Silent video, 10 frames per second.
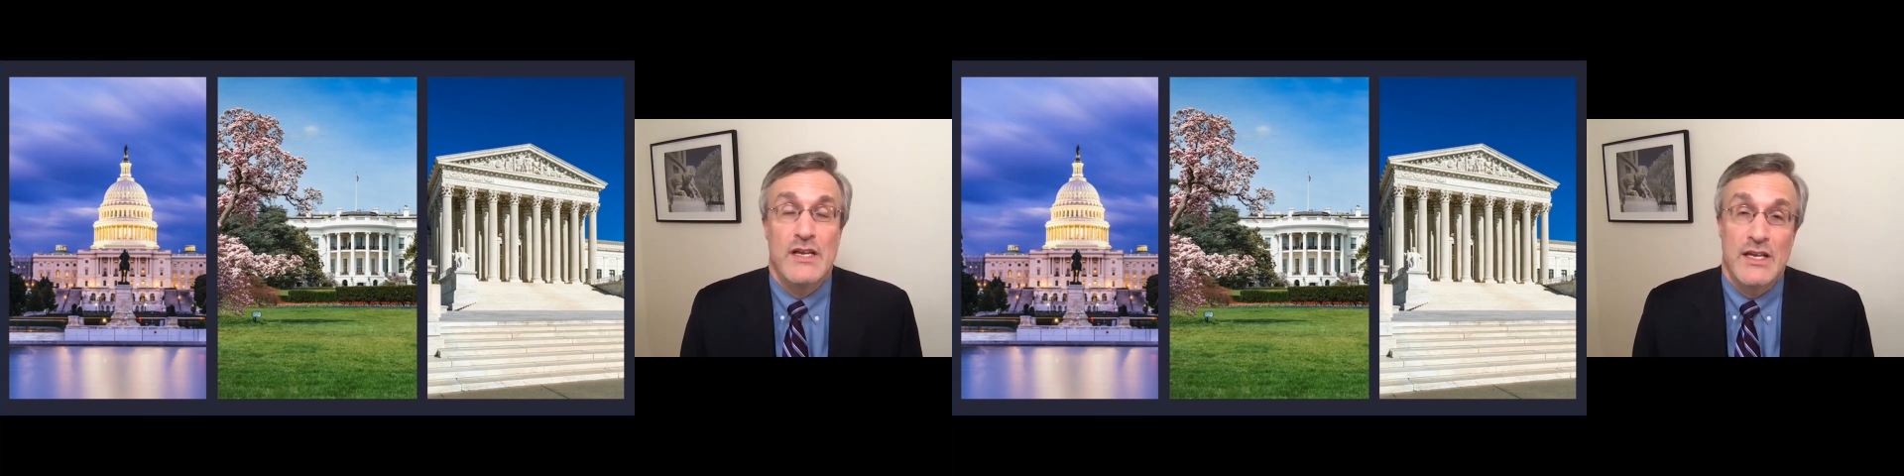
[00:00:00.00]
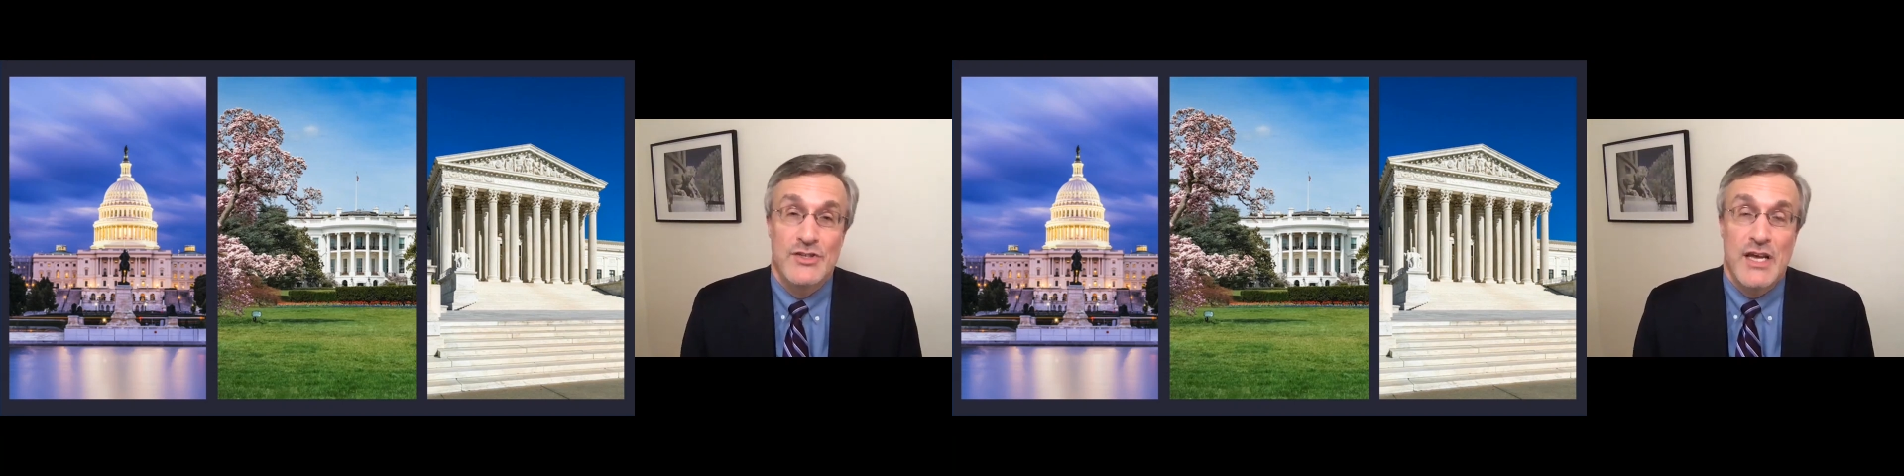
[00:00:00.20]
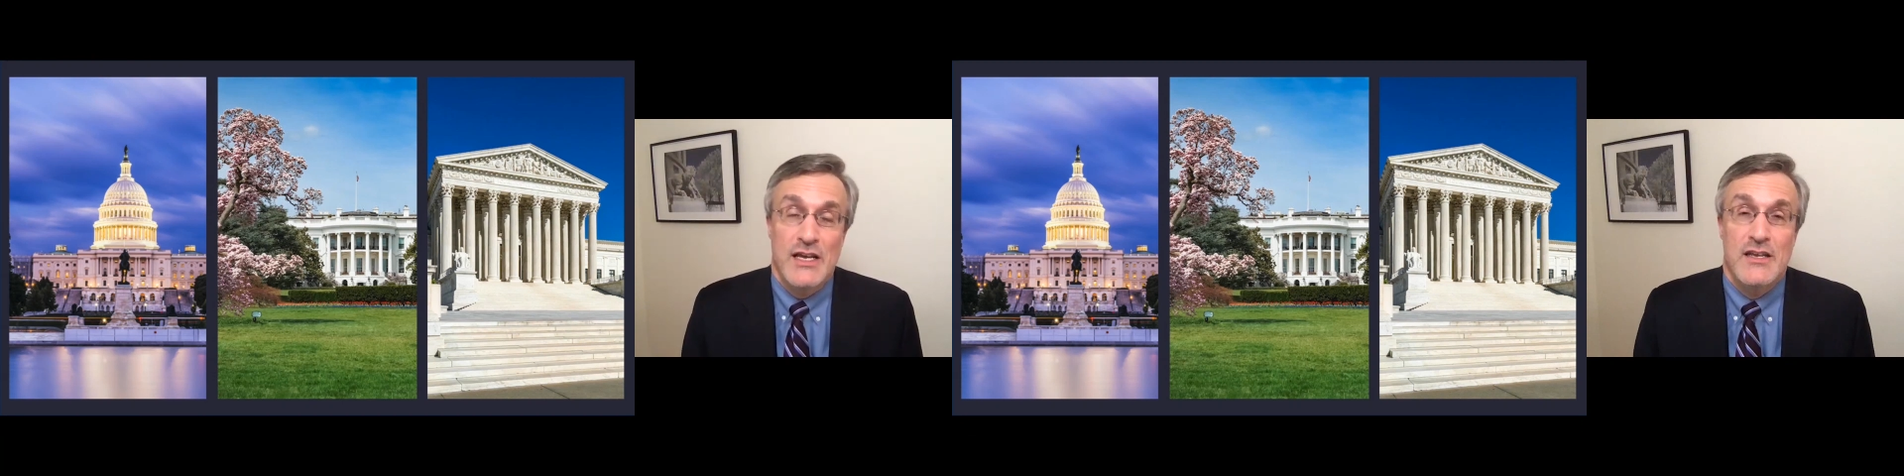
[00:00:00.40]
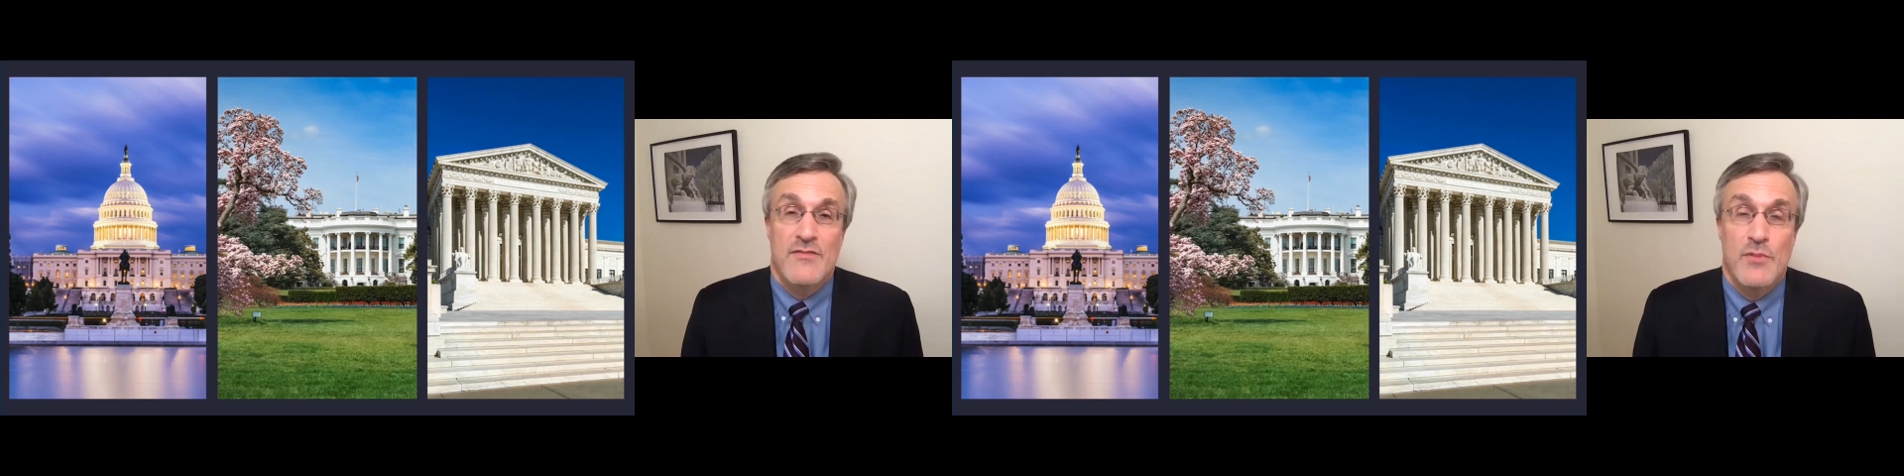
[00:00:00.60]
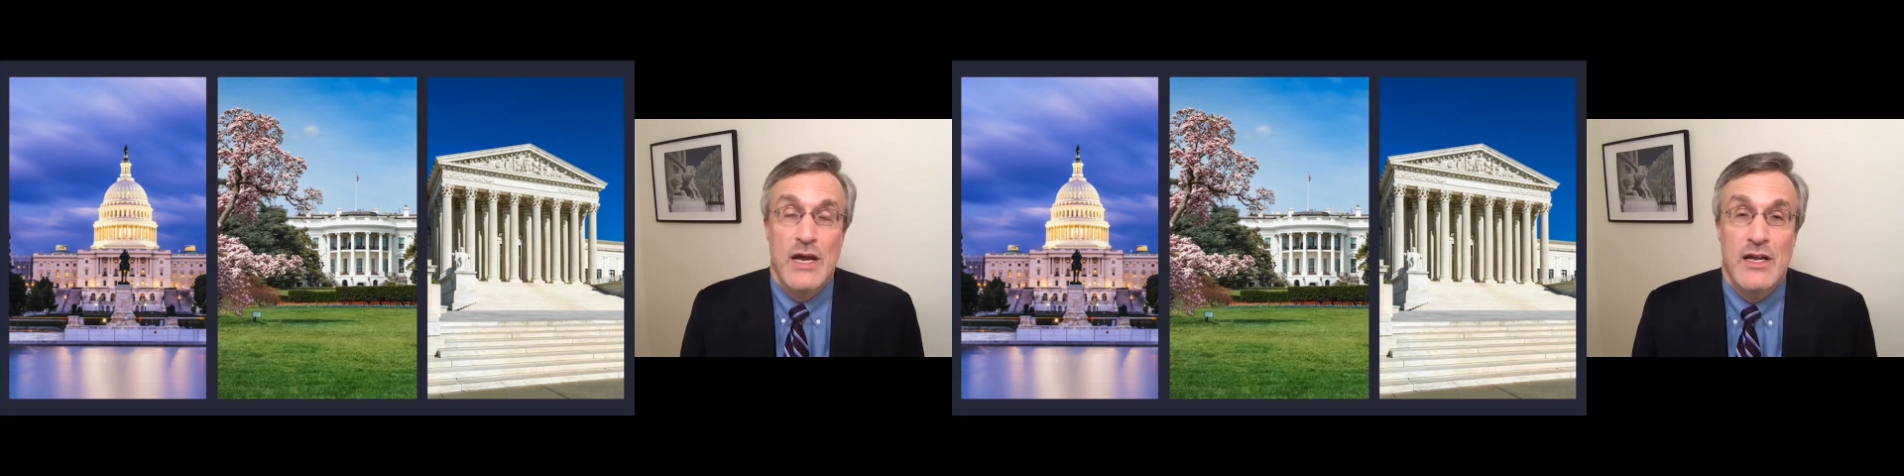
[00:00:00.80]

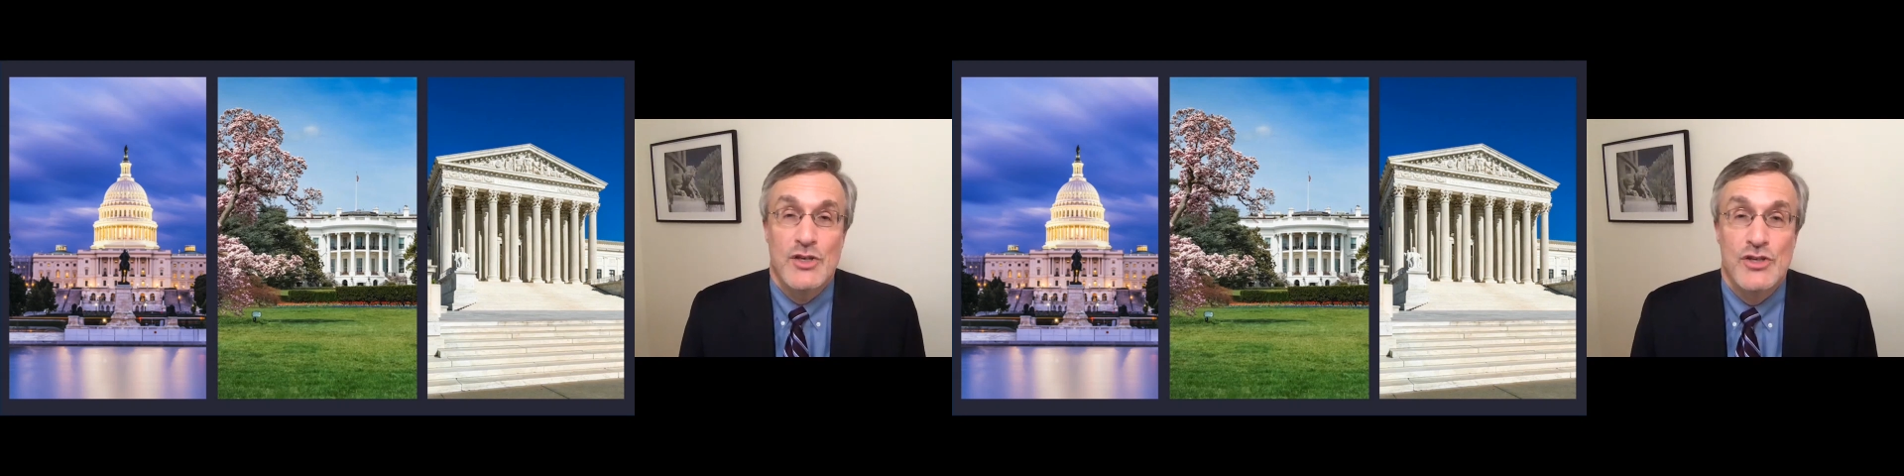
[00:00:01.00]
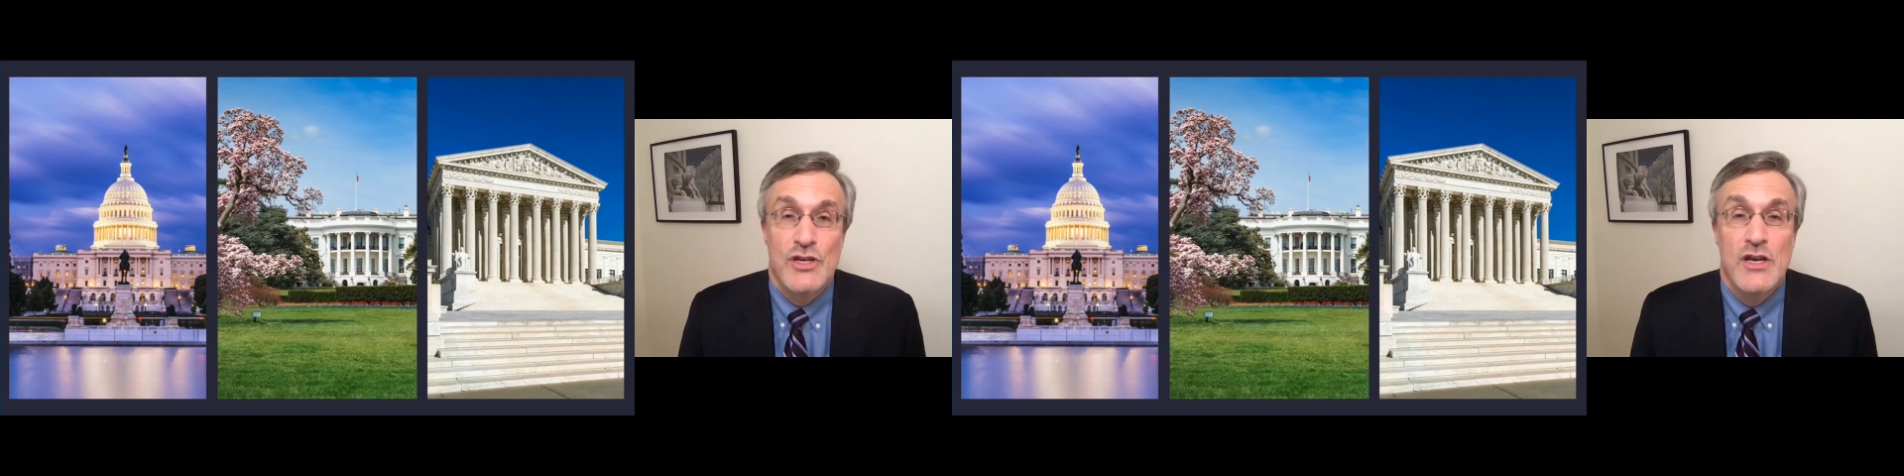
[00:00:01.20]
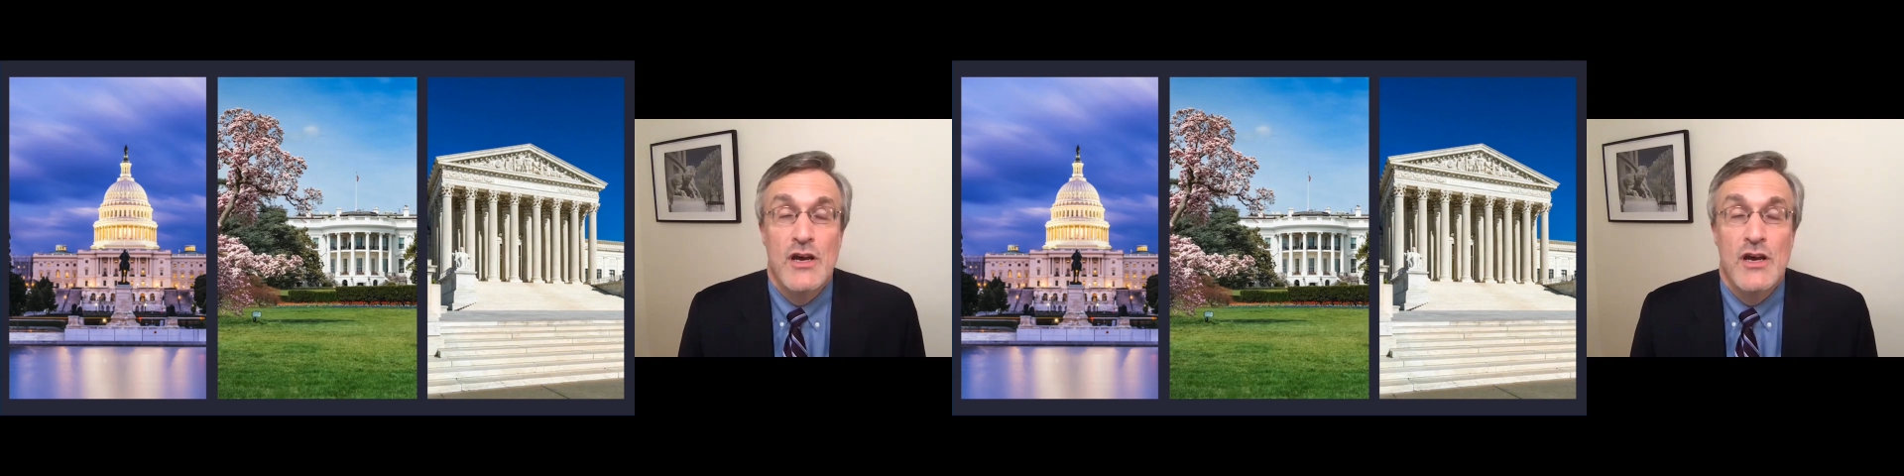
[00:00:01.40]
executive branch,